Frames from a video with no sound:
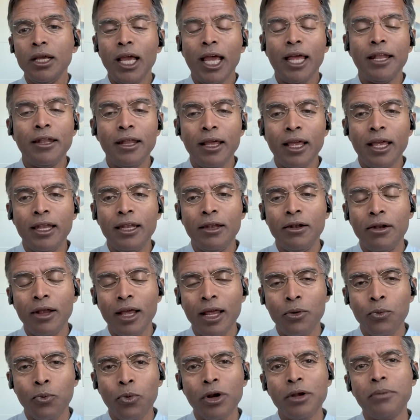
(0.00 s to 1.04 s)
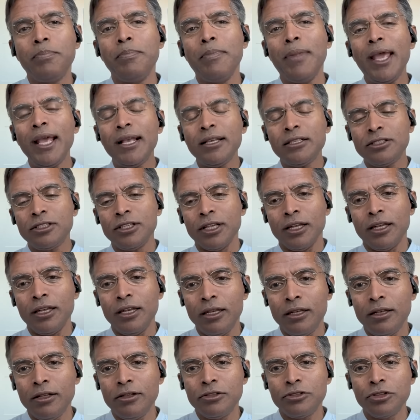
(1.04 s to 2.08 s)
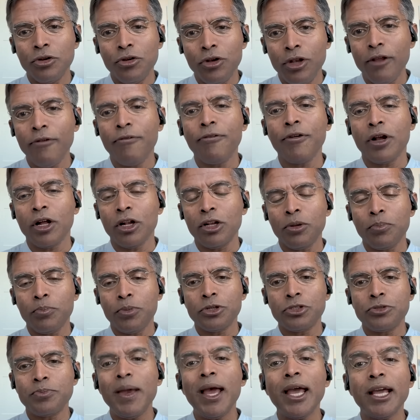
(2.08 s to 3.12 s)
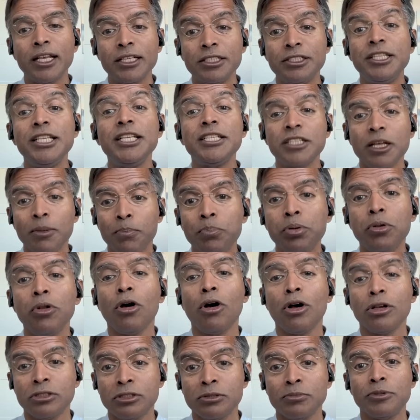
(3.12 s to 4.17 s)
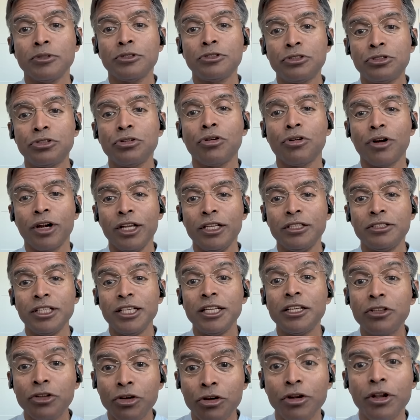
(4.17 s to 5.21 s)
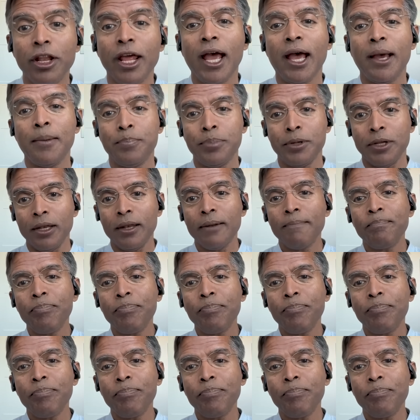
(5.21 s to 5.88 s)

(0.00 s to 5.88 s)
And what makes it so difficult to push back is these are plausible stories. It could happen.